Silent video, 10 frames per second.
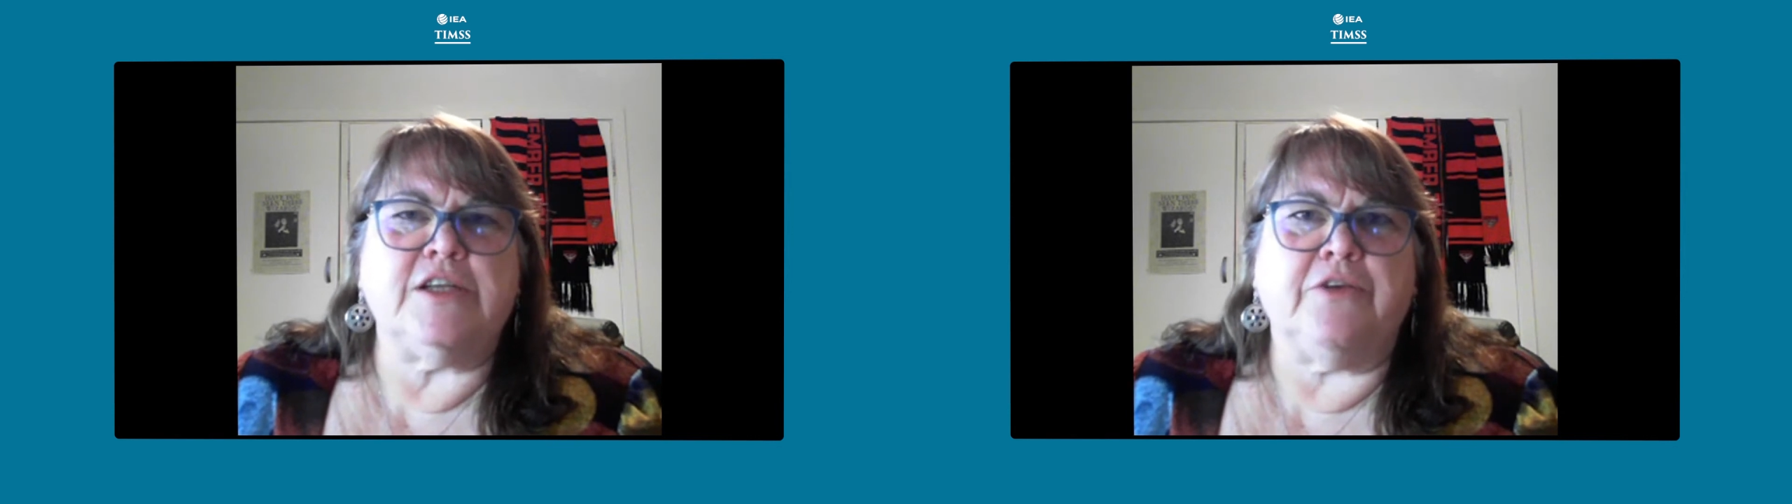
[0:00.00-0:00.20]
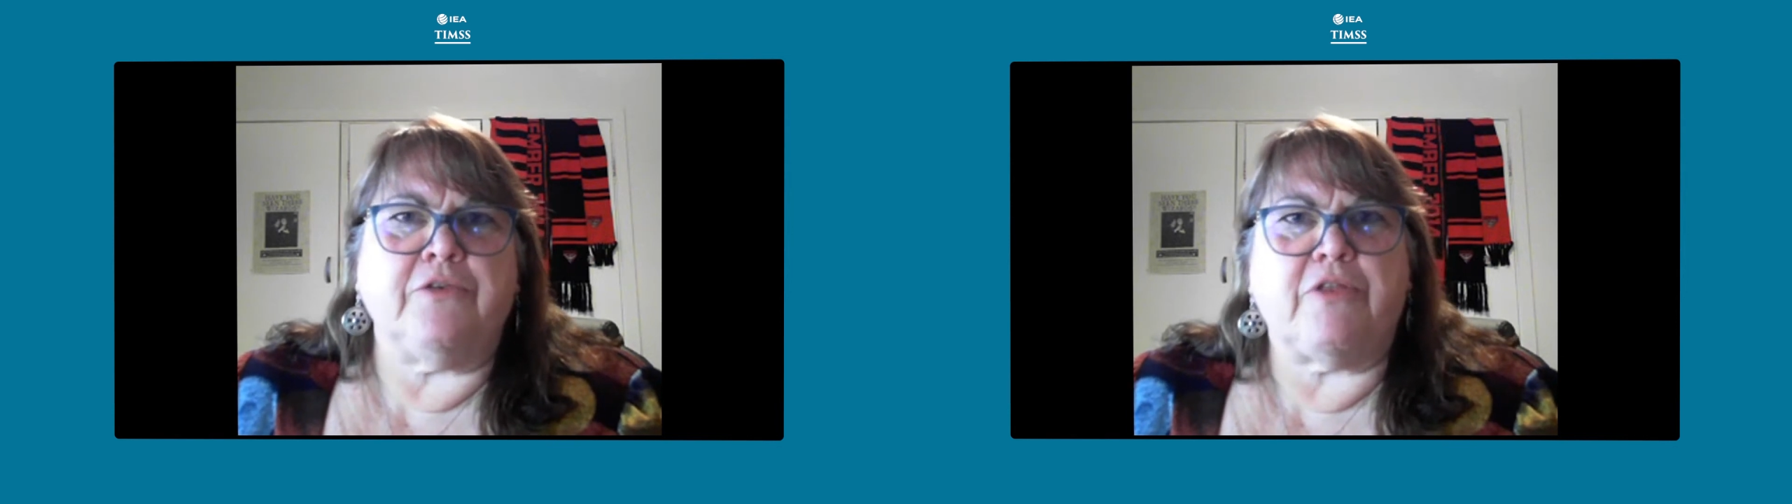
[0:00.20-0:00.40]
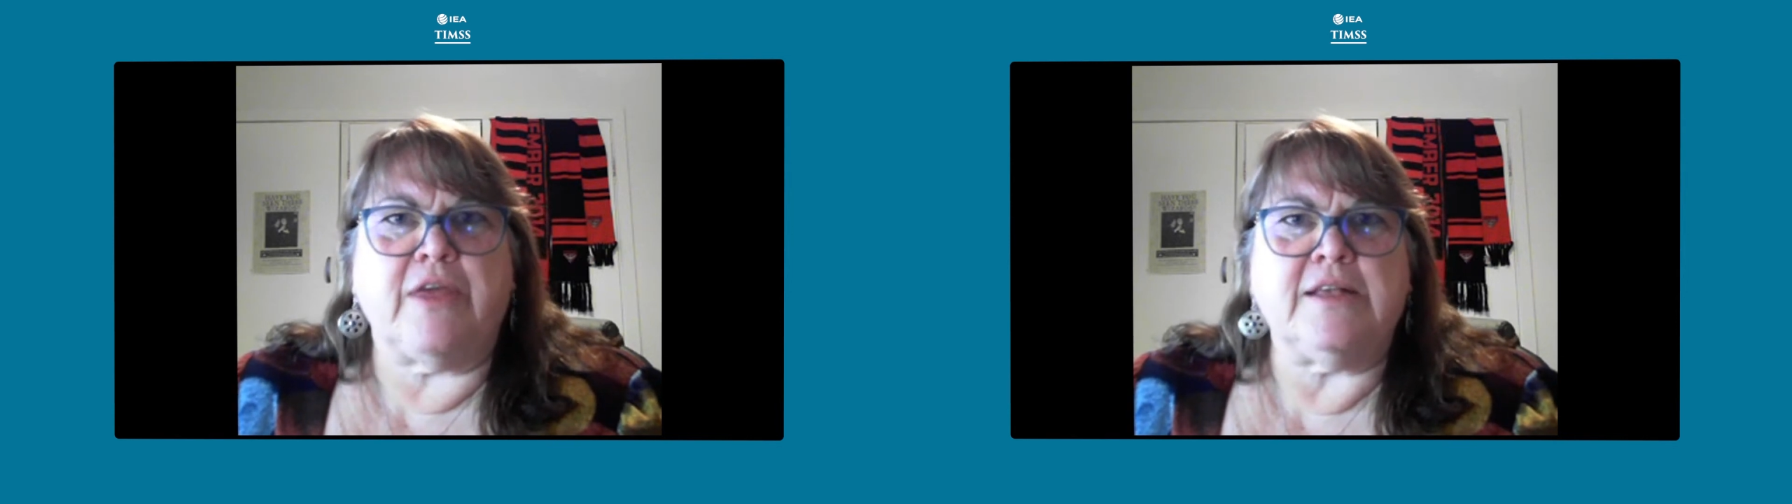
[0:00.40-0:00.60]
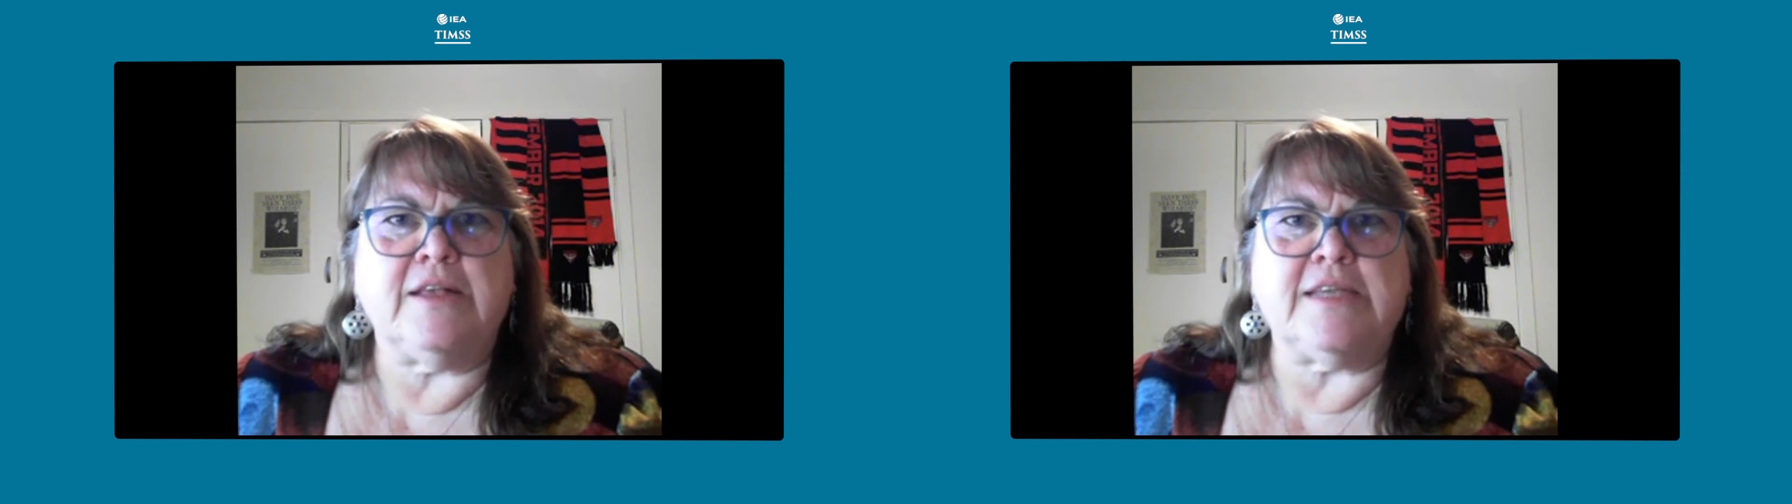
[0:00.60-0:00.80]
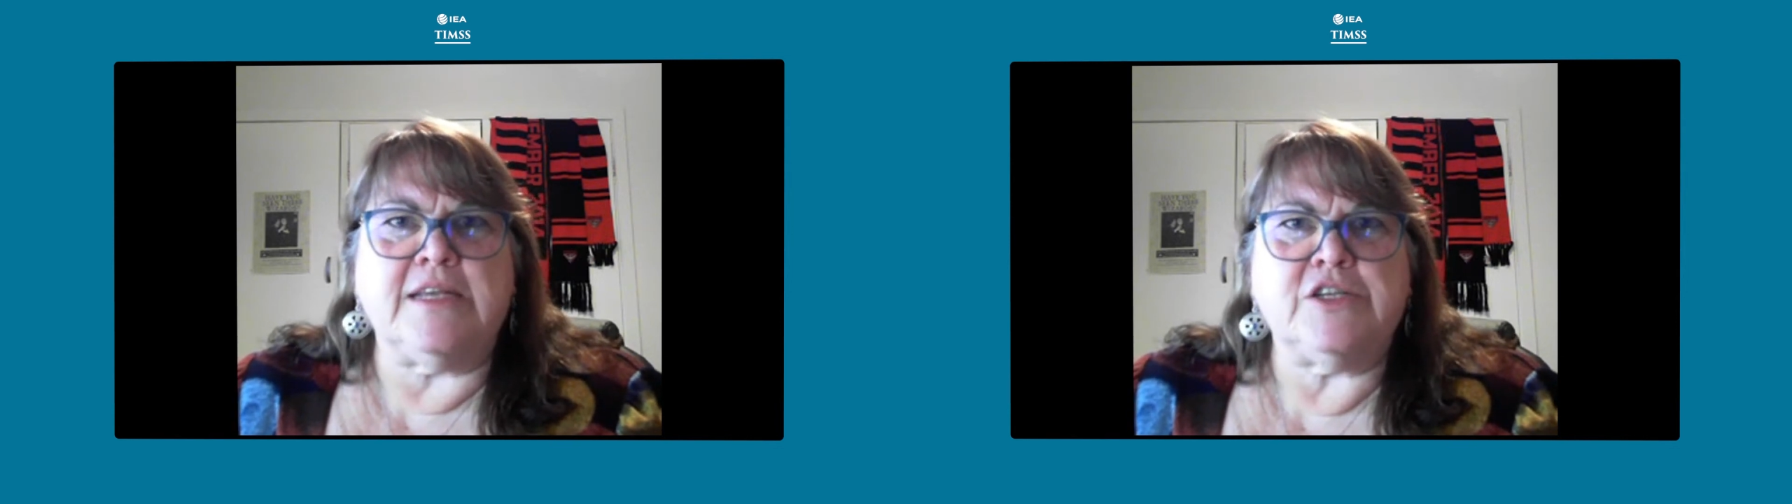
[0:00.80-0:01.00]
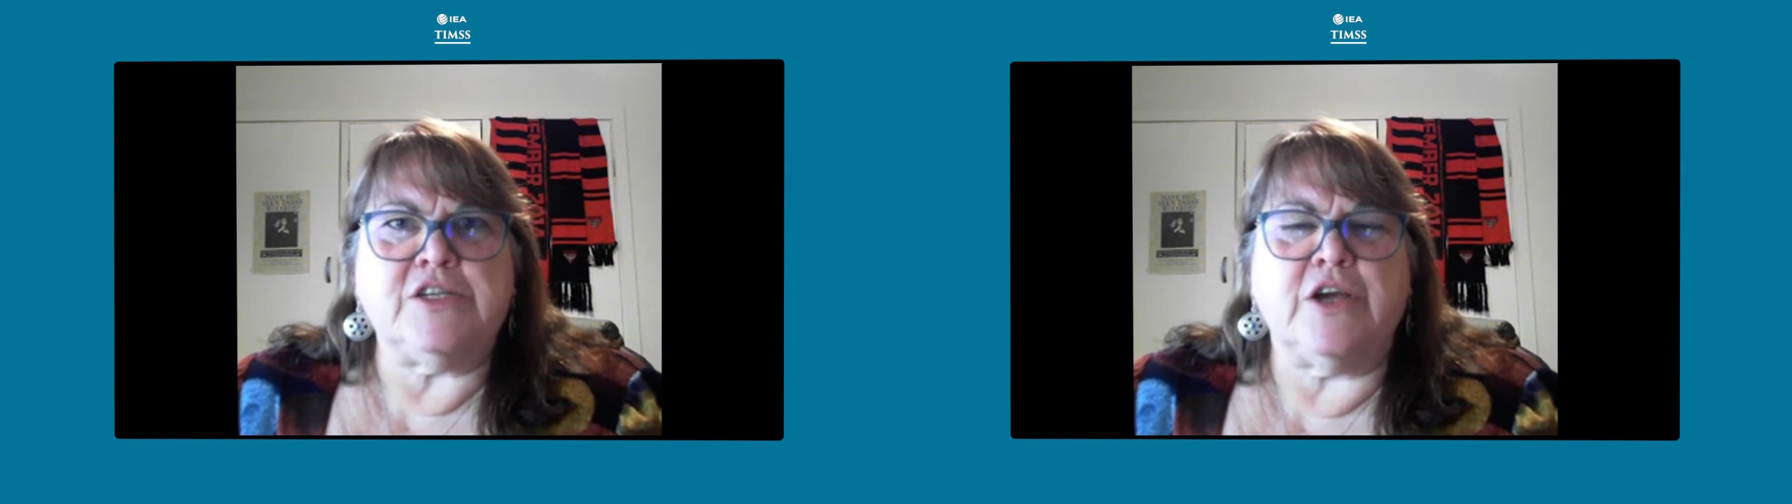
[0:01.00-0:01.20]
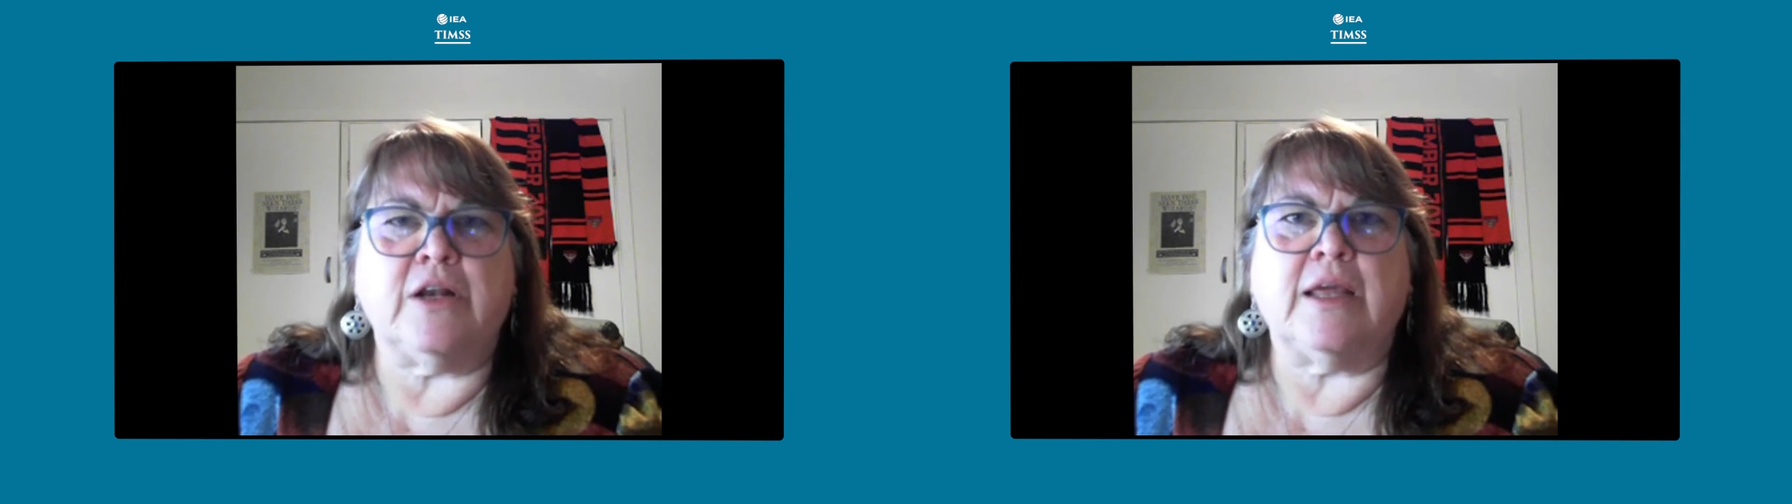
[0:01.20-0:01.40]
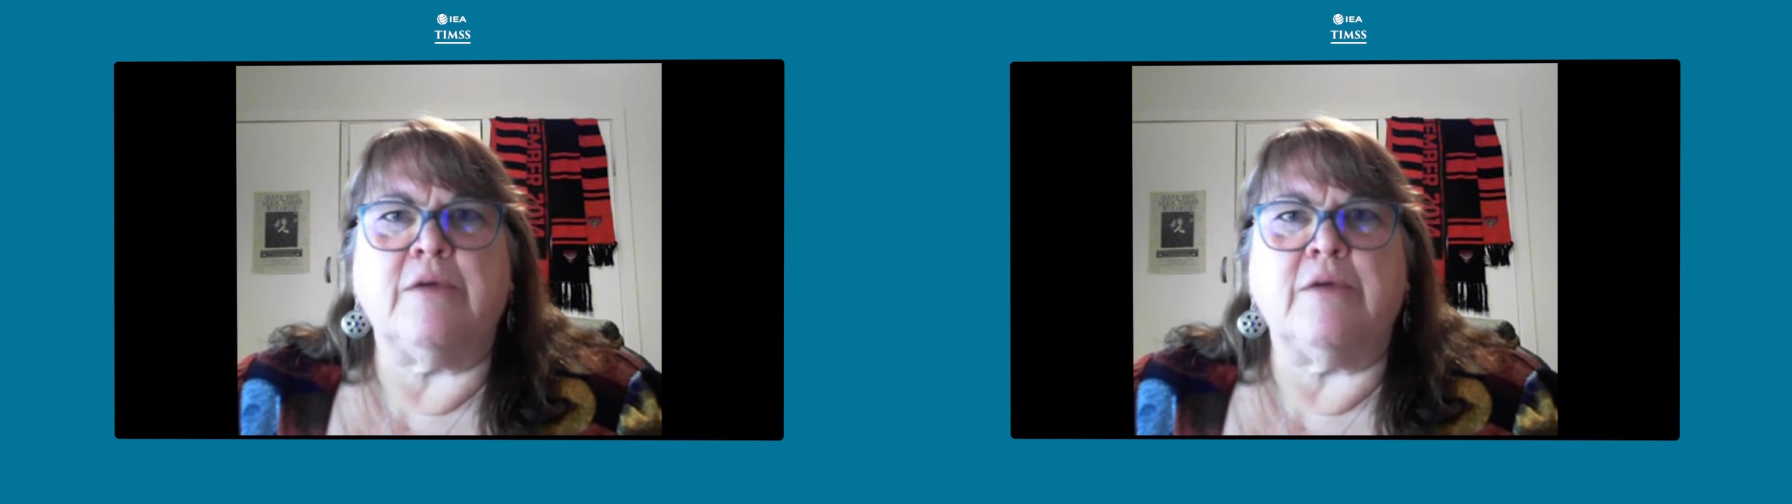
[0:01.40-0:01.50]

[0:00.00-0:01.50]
different things internally,